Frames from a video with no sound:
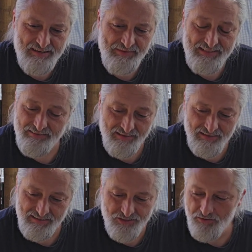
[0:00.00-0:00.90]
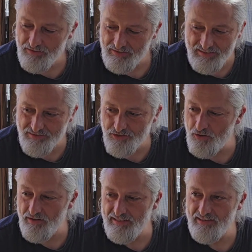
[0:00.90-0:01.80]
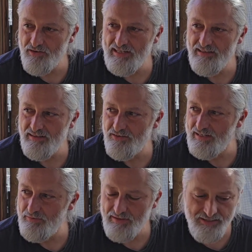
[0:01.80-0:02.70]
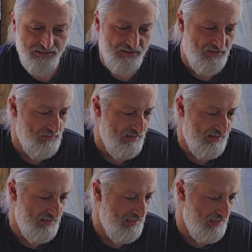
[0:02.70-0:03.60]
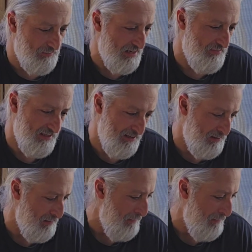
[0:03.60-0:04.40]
mean, it's totally a great way to go, in my opinion.